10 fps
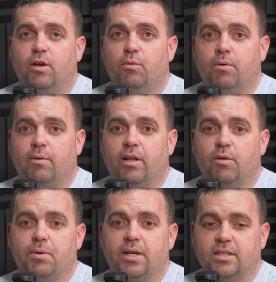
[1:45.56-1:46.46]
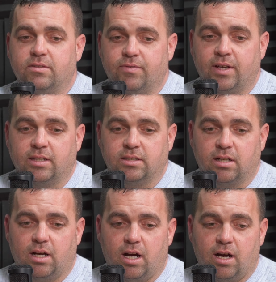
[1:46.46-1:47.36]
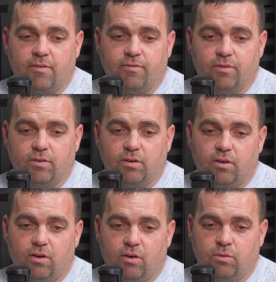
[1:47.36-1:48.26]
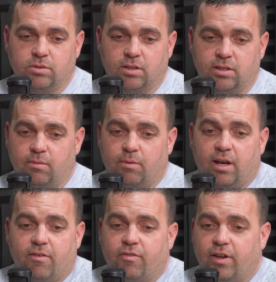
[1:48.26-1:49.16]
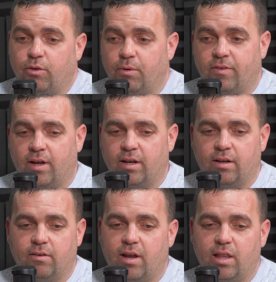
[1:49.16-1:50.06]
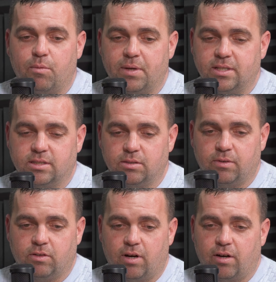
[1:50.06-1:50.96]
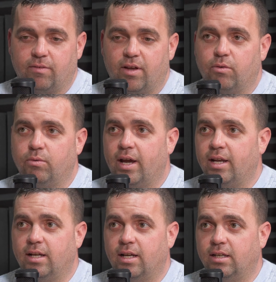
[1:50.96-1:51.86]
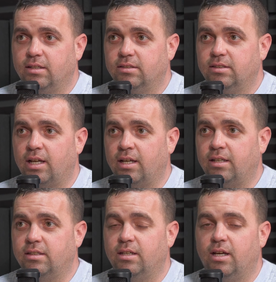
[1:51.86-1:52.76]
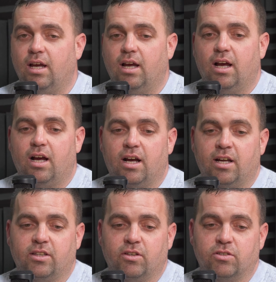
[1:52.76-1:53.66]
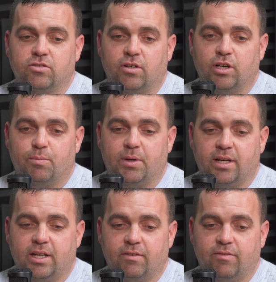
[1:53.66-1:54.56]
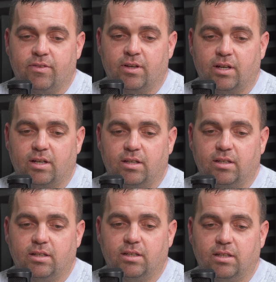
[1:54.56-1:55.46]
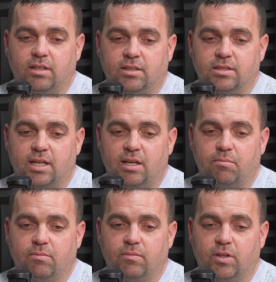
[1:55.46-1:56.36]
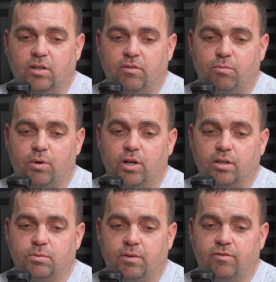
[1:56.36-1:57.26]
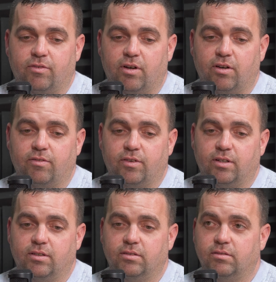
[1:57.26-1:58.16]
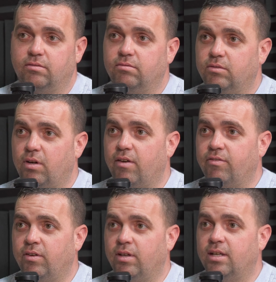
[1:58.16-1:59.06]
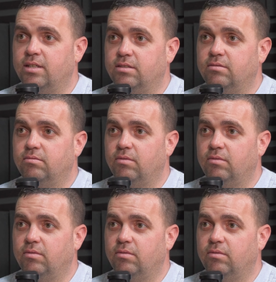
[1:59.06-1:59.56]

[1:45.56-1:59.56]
But one of the biggest things that I've also done, well, everything that we've done, any of the business that we've grown, I've done organically. And I do strongly believe that your team that you've worked with for over quite a few years